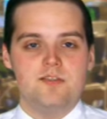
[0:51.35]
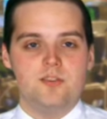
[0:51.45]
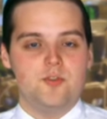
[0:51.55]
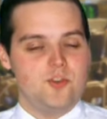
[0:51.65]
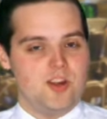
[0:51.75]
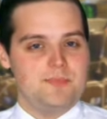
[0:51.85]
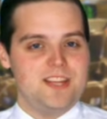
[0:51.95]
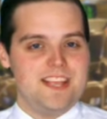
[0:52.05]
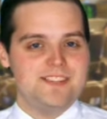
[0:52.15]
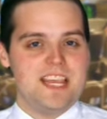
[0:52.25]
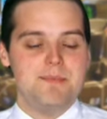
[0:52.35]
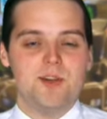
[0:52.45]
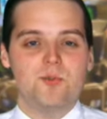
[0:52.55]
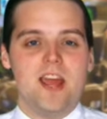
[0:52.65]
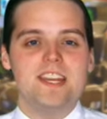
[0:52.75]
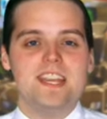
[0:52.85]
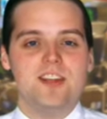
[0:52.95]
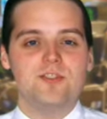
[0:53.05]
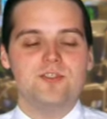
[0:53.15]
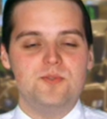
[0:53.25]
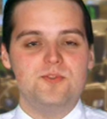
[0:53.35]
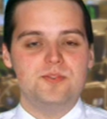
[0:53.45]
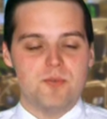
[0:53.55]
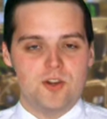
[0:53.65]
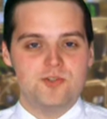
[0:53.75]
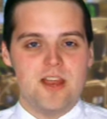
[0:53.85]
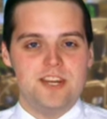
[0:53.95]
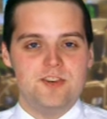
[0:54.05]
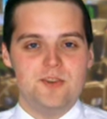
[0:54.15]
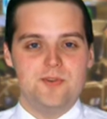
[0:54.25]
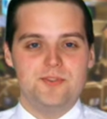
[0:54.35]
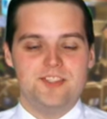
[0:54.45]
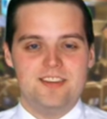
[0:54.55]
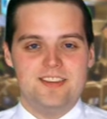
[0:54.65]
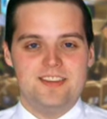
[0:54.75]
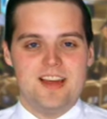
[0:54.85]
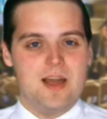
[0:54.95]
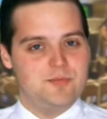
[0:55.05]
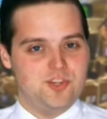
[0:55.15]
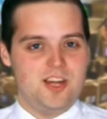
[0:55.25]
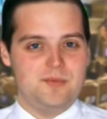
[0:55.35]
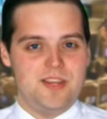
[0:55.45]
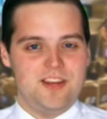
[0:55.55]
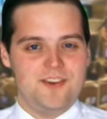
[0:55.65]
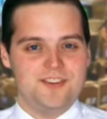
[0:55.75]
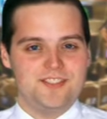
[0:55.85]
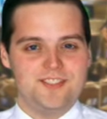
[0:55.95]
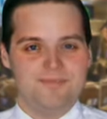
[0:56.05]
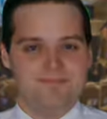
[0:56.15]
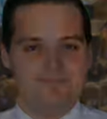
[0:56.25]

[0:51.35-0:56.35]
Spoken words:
For further updates, keep it right here to Smart Trend News. I'm Chuck Pierce.